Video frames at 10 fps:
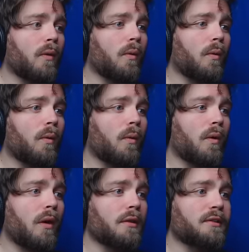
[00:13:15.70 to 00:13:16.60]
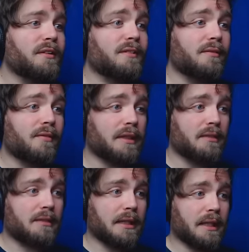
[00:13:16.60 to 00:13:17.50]
Or I'll just
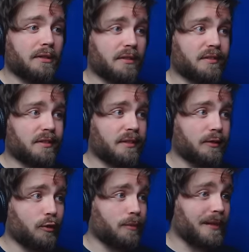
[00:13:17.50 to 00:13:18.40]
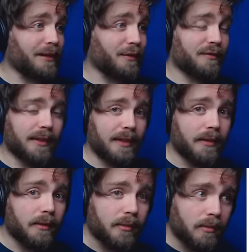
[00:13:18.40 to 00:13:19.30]
investigate just a little bit over
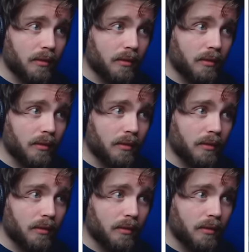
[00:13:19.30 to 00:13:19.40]
here.